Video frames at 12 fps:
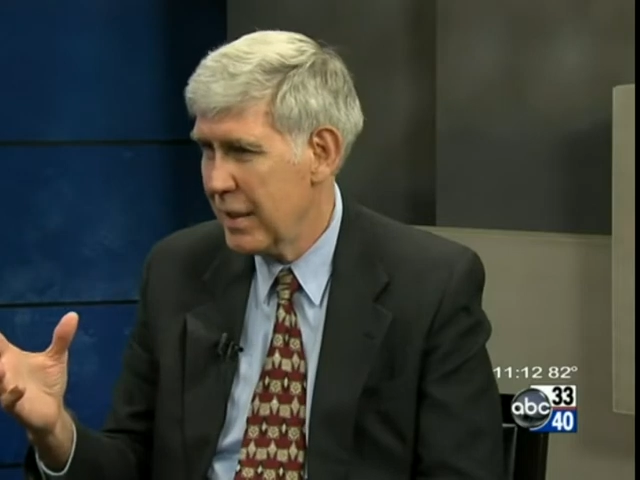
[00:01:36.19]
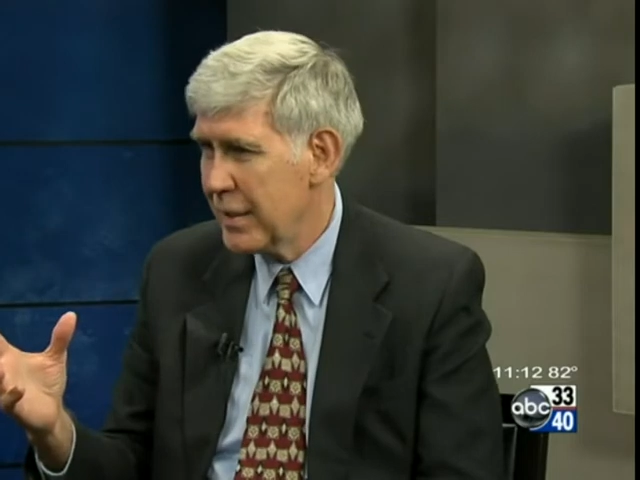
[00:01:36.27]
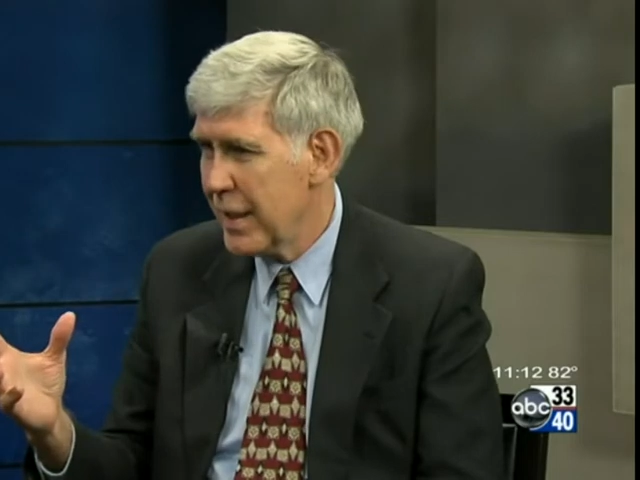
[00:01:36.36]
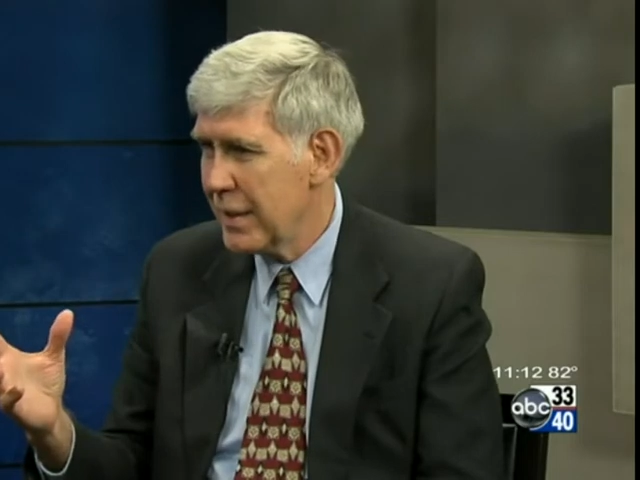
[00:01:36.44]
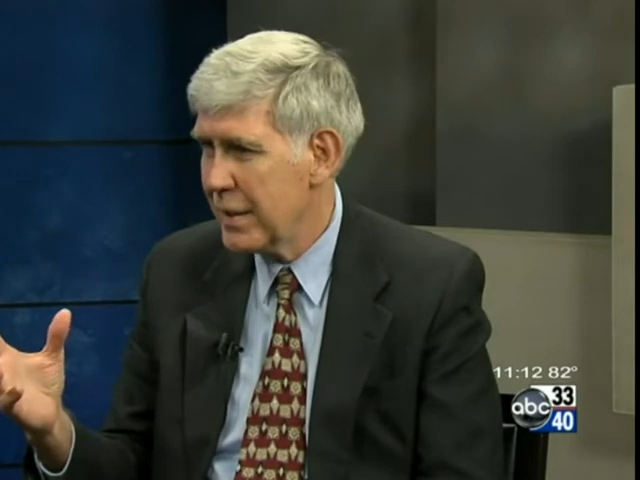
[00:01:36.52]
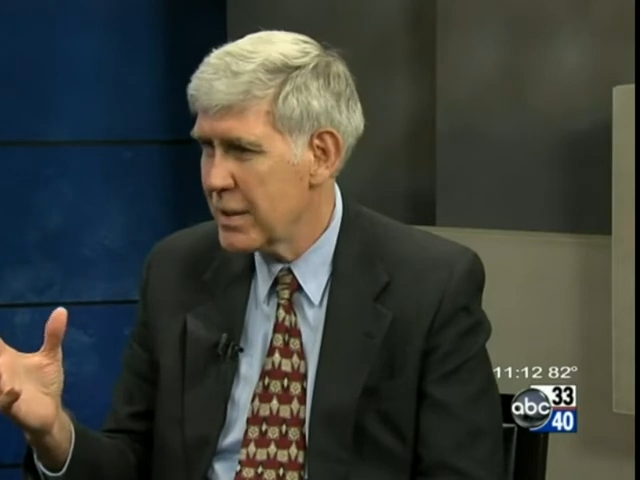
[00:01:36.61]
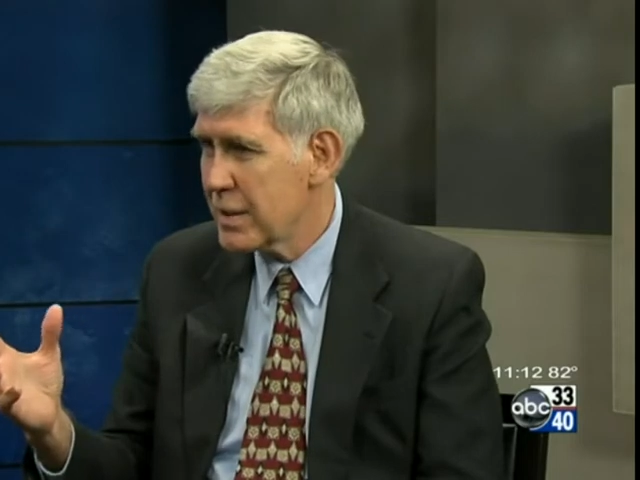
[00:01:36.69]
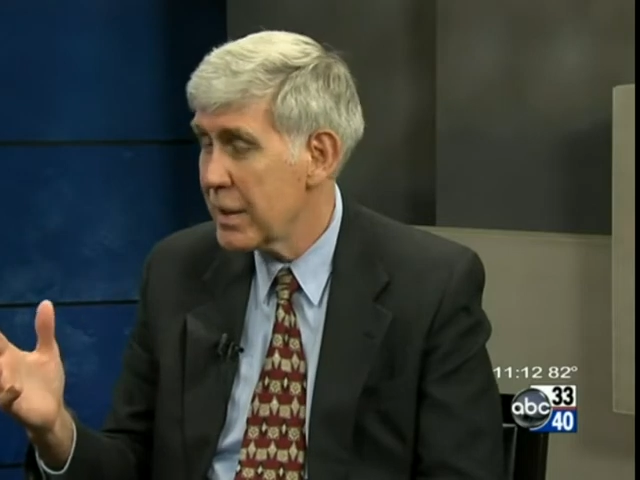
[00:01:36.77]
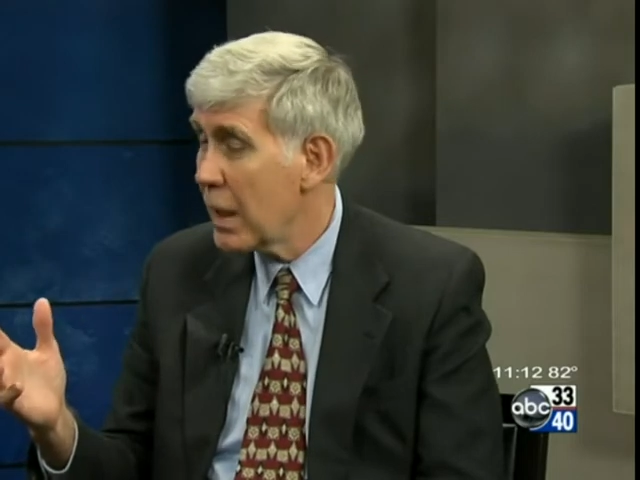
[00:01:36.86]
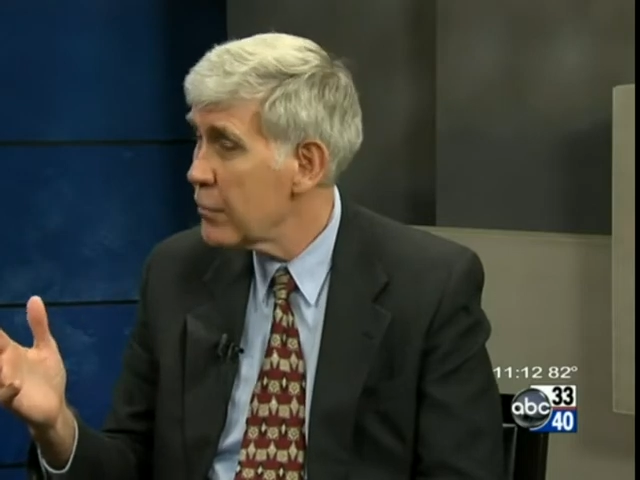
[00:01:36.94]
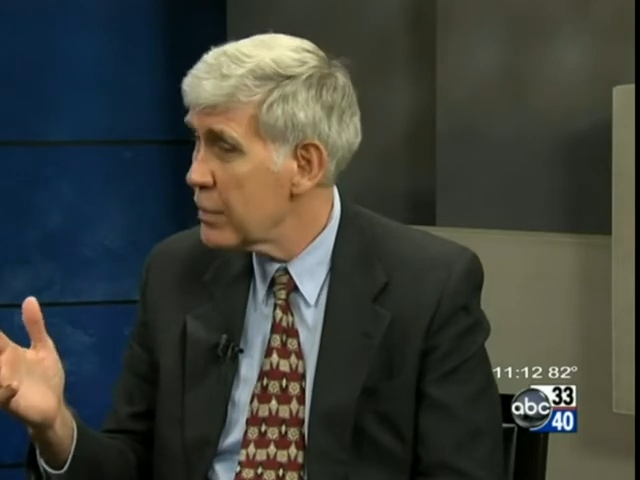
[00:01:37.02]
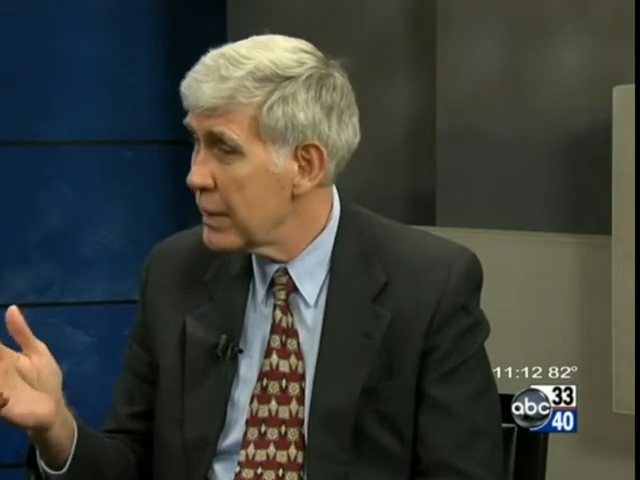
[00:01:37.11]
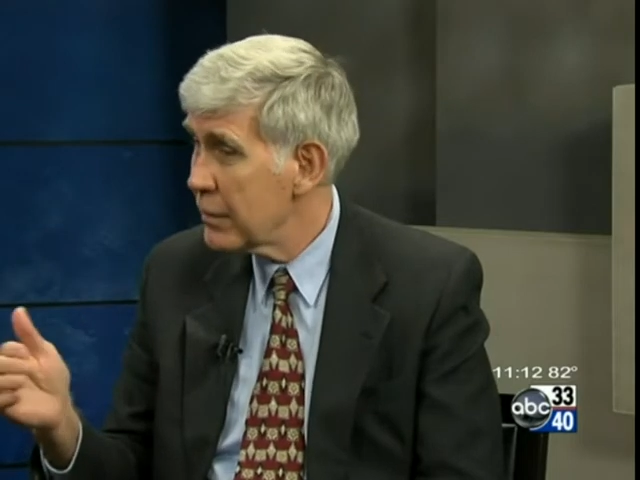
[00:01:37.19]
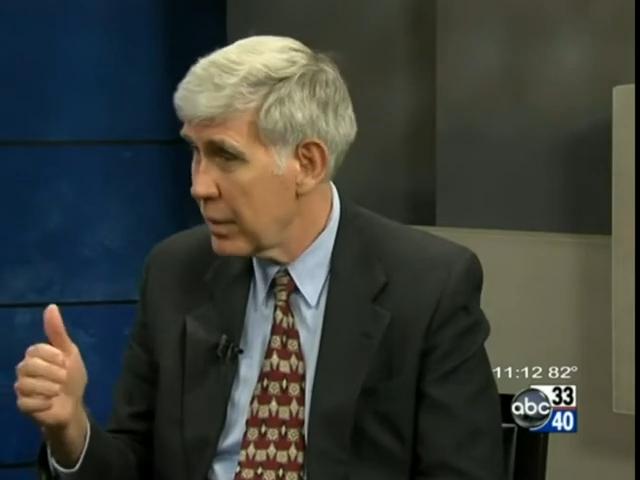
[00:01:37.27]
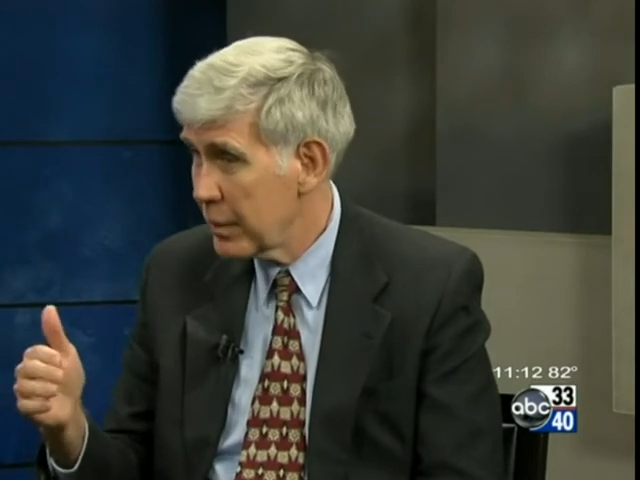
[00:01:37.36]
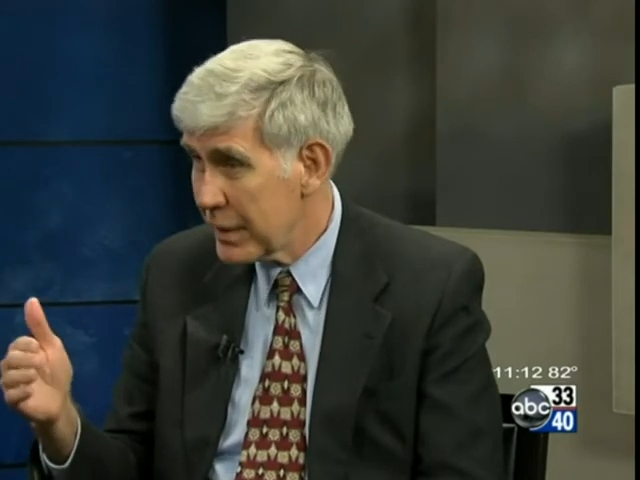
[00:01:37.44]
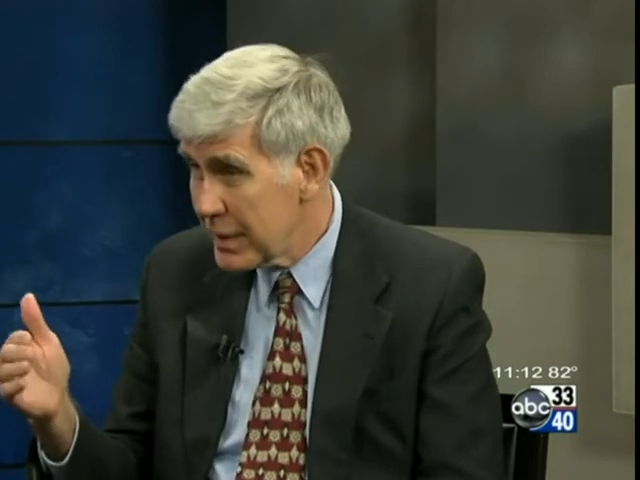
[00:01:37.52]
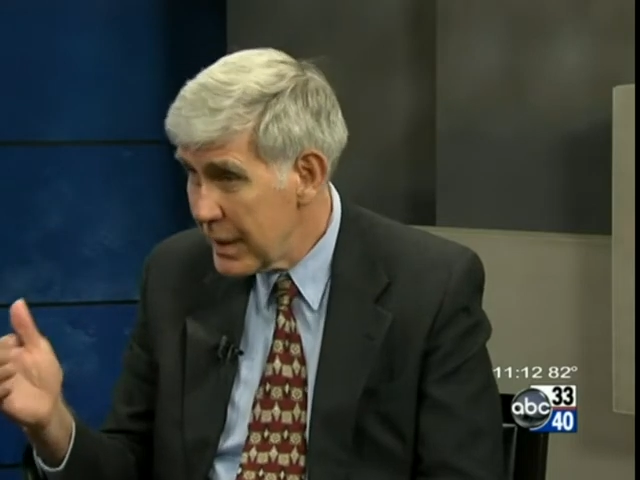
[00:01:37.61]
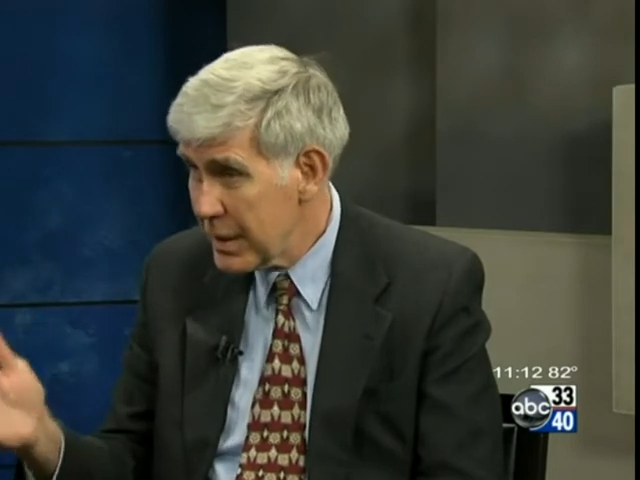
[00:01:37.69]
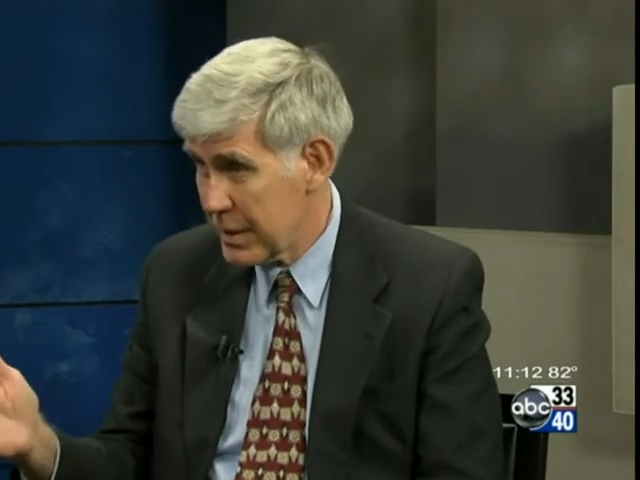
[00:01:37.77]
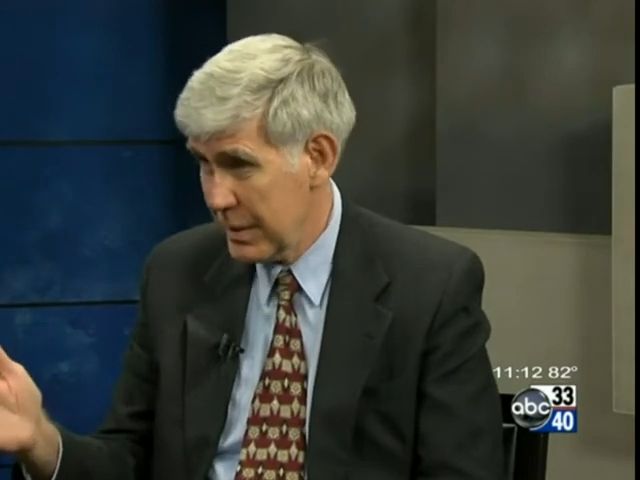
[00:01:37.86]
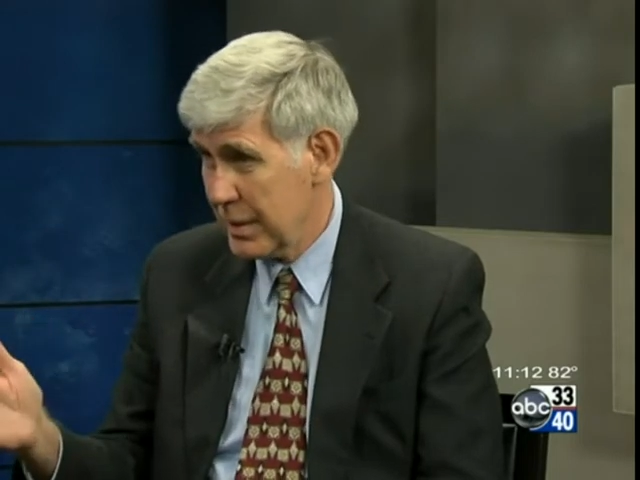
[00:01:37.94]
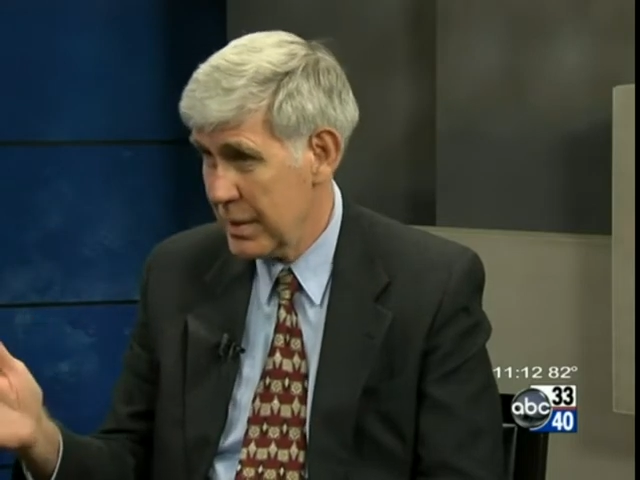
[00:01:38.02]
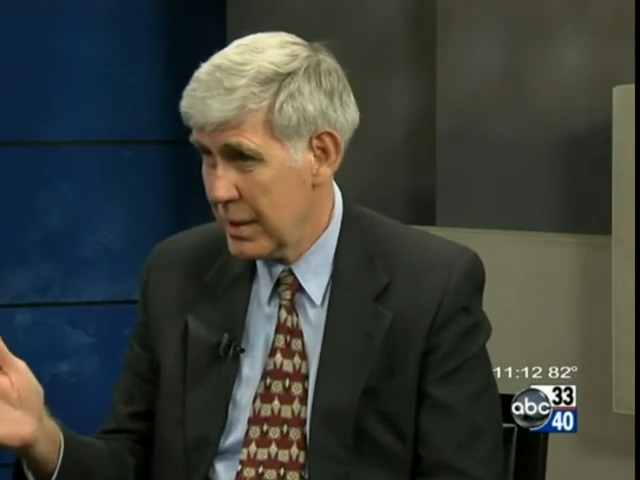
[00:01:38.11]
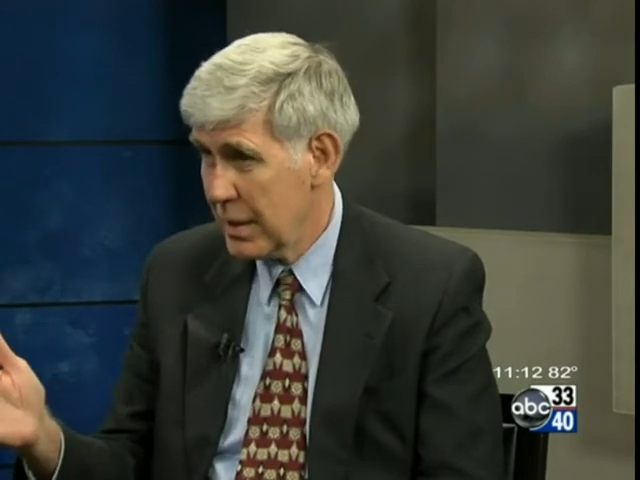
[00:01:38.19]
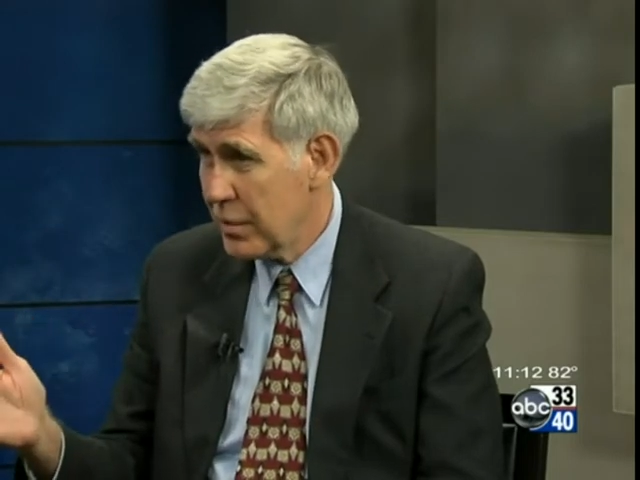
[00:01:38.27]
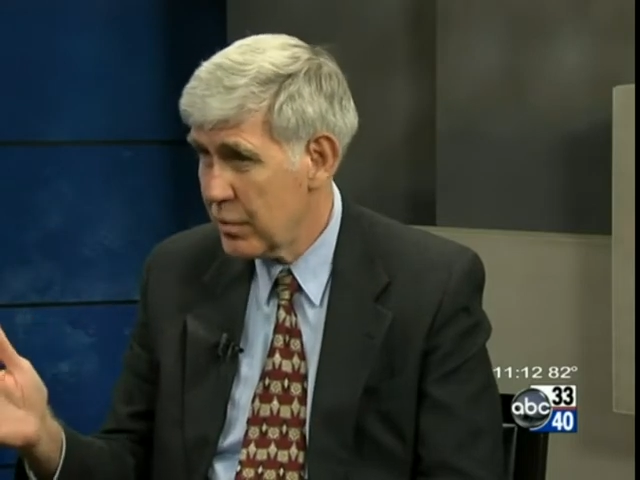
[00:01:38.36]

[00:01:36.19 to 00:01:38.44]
that is comforting from a distance